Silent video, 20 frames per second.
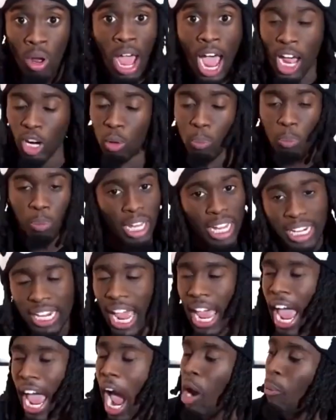I don't play
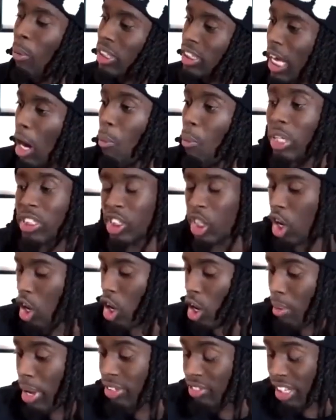that. I went
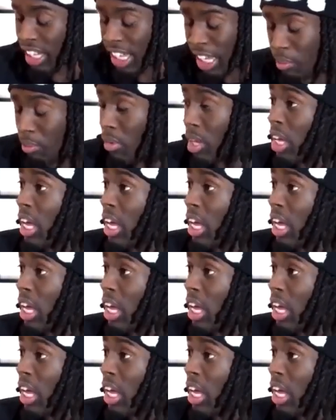to him.